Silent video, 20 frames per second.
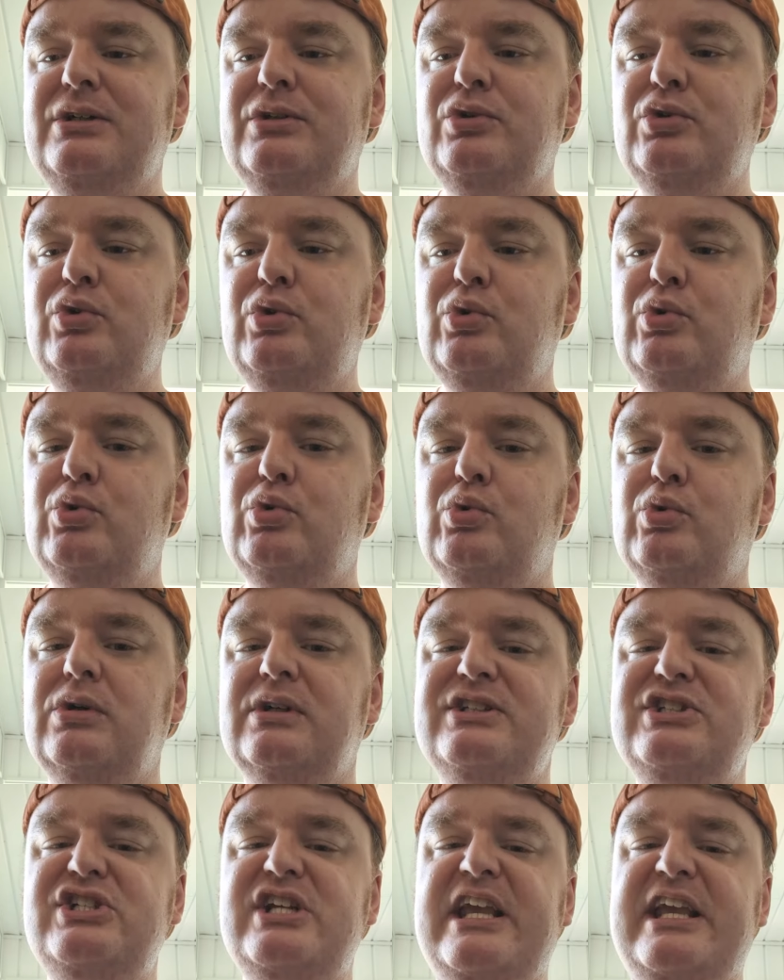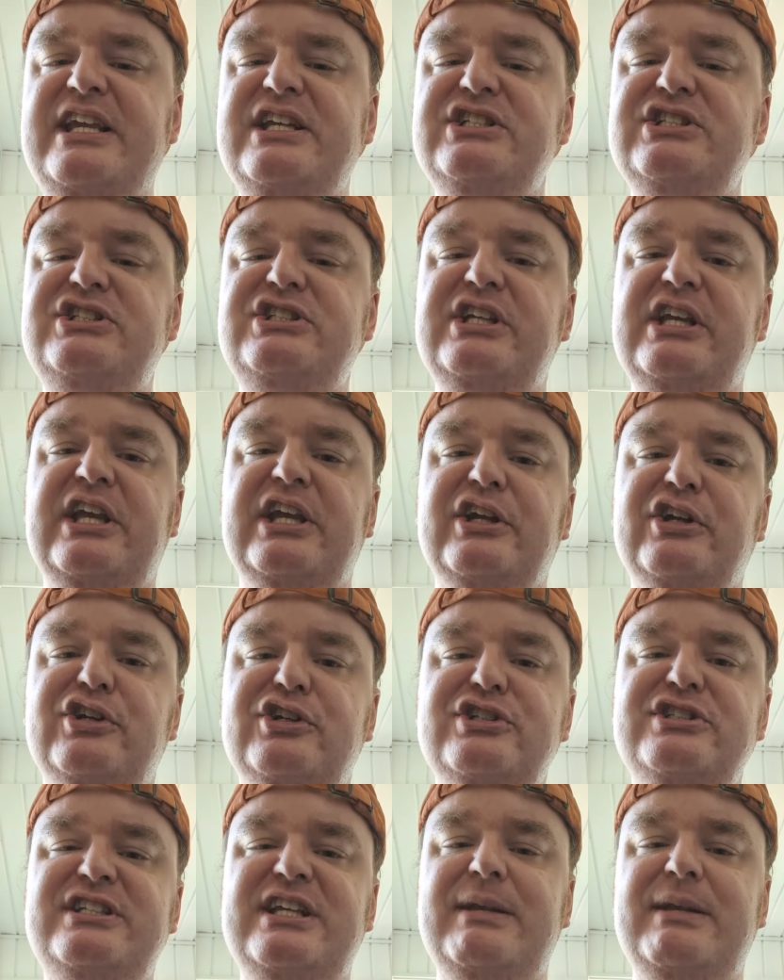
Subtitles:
who changed gears.